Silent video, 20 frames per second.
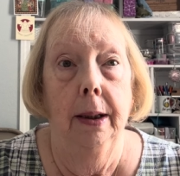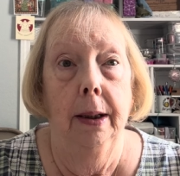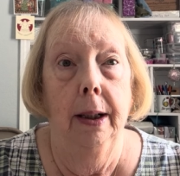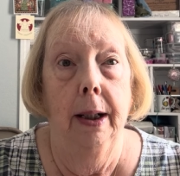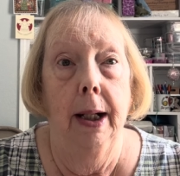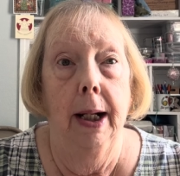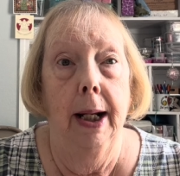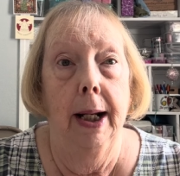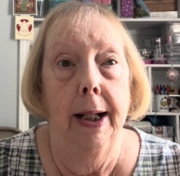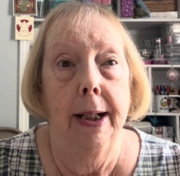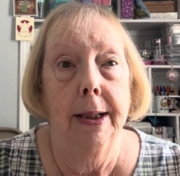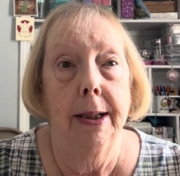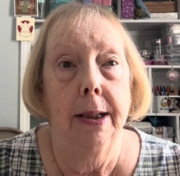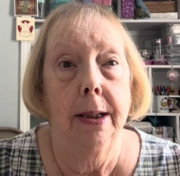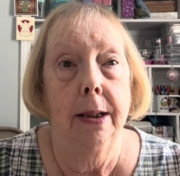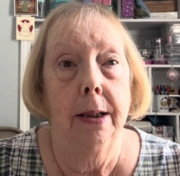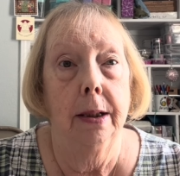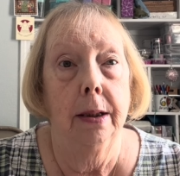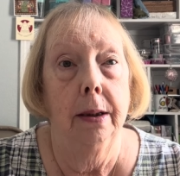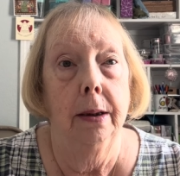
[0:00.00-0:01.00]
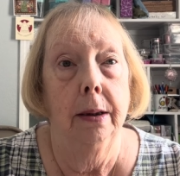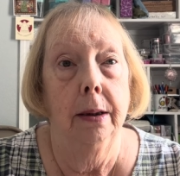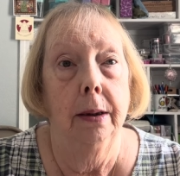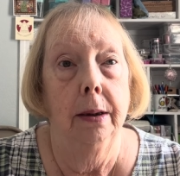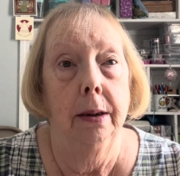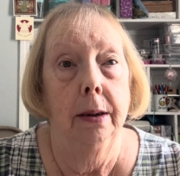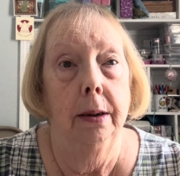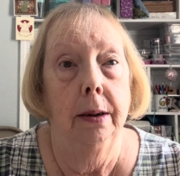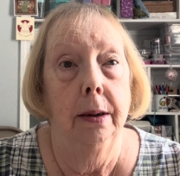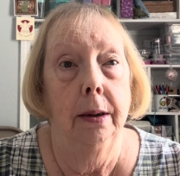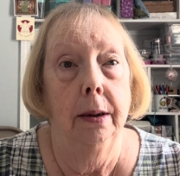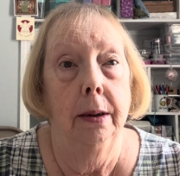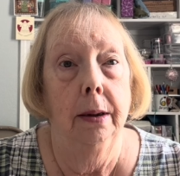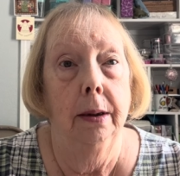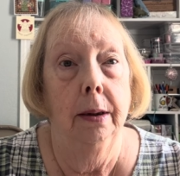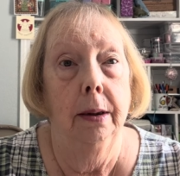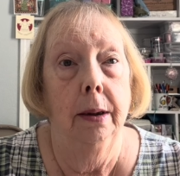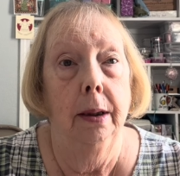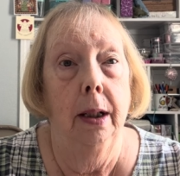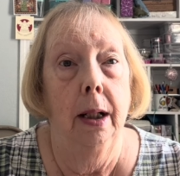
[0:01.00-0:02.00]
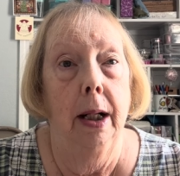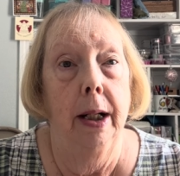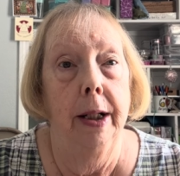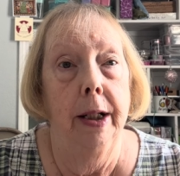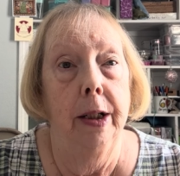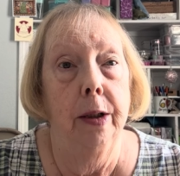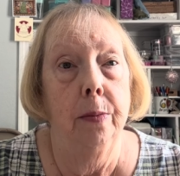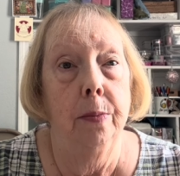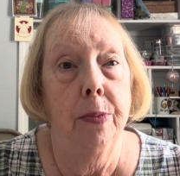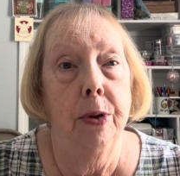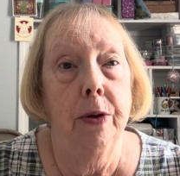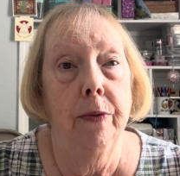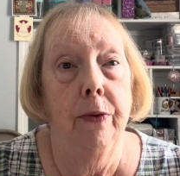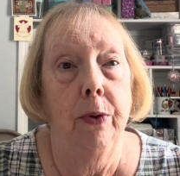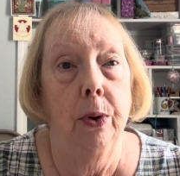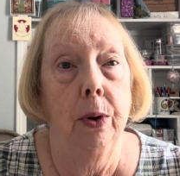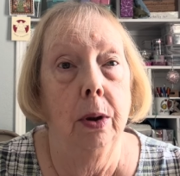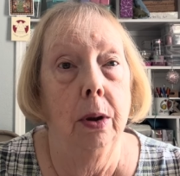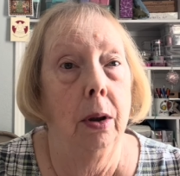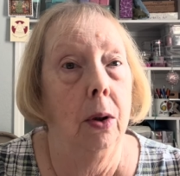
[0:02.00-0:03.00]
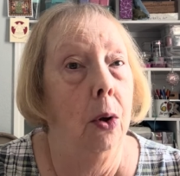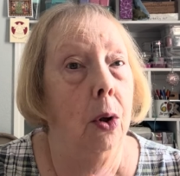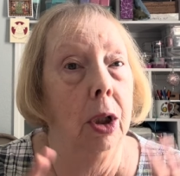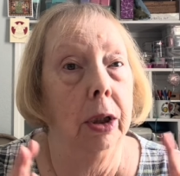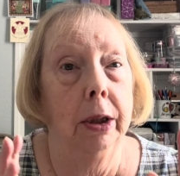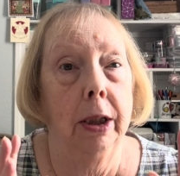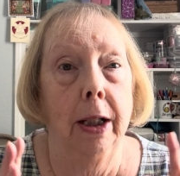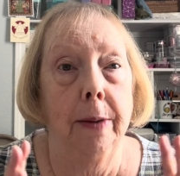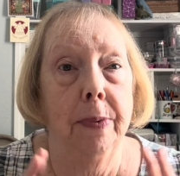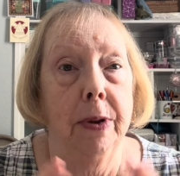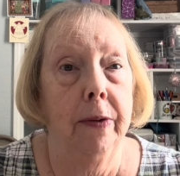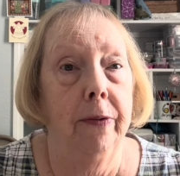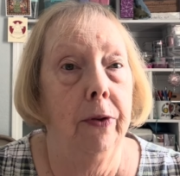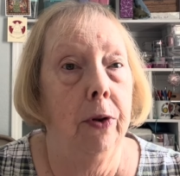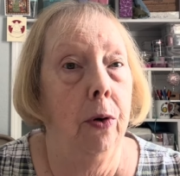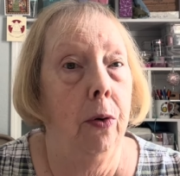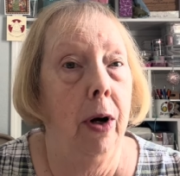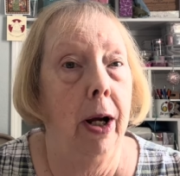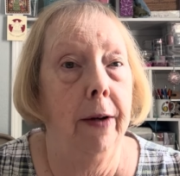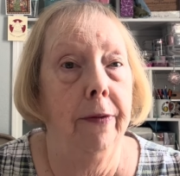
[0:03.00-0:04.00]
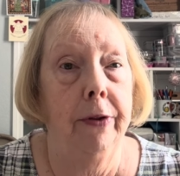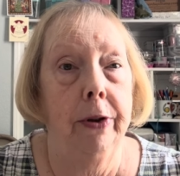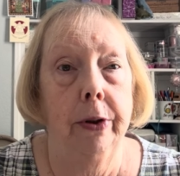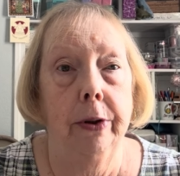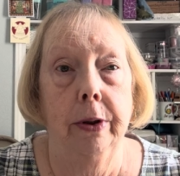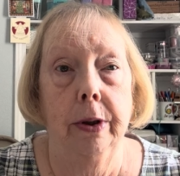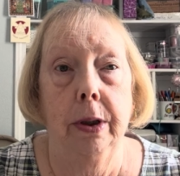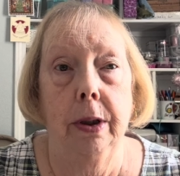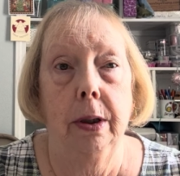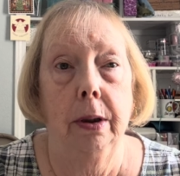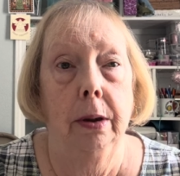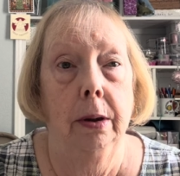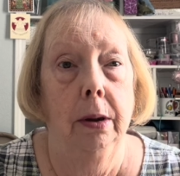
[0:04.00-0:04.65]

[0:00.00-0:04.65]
has items for all types of crafters.